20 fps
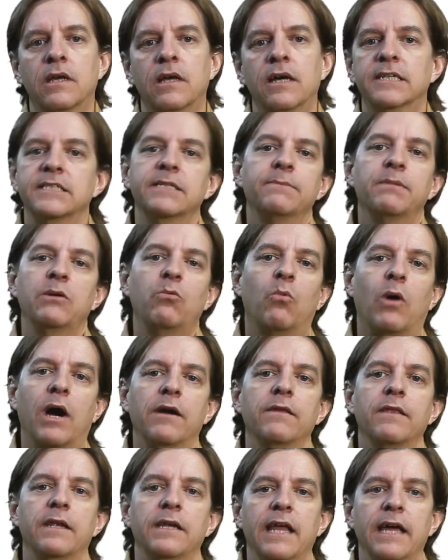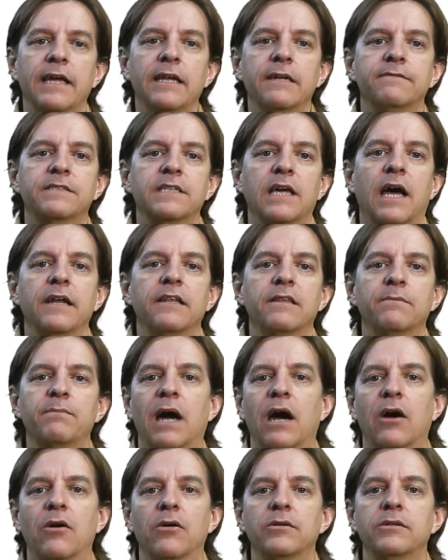Simply wire the negative side of the
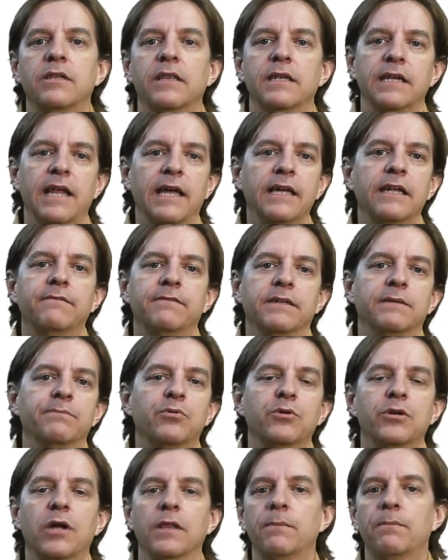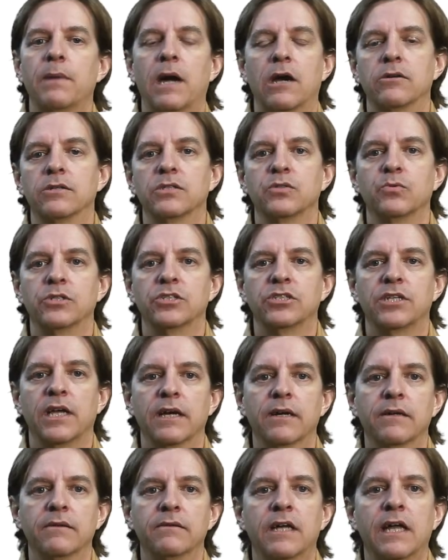power to the negative input on the PowerSwitch
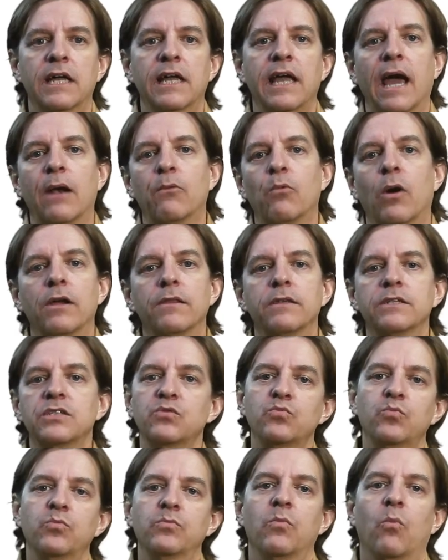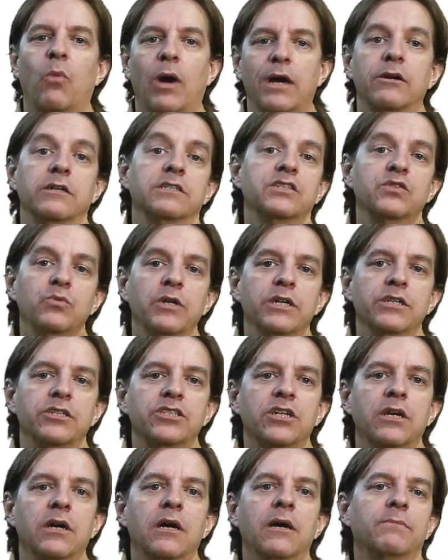tail, and wire a
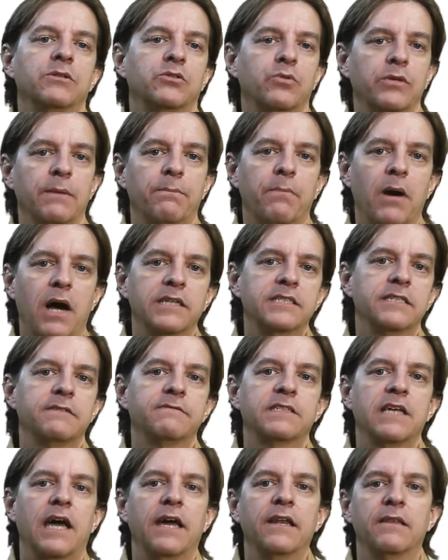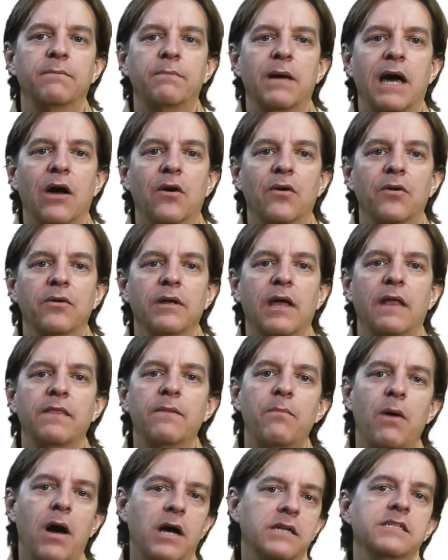switch between the positive side of the power and the
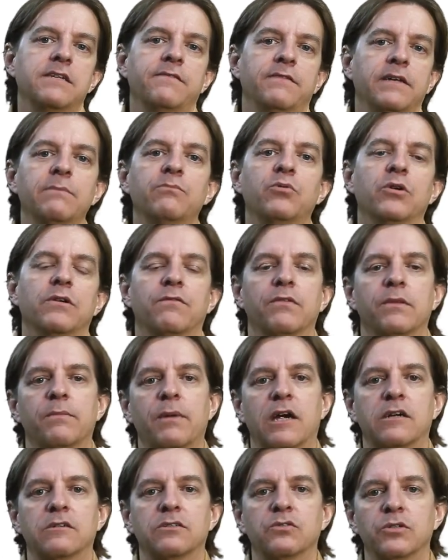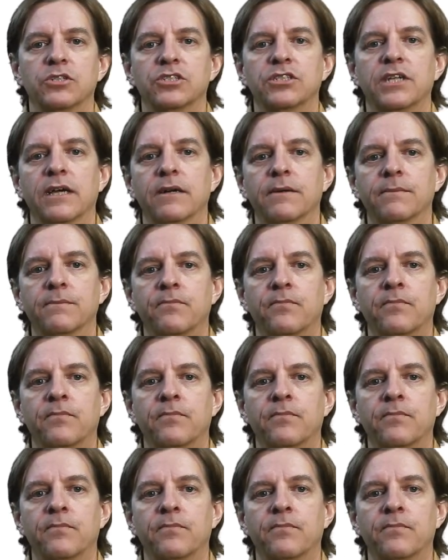positive input for the PowerSwitch tail.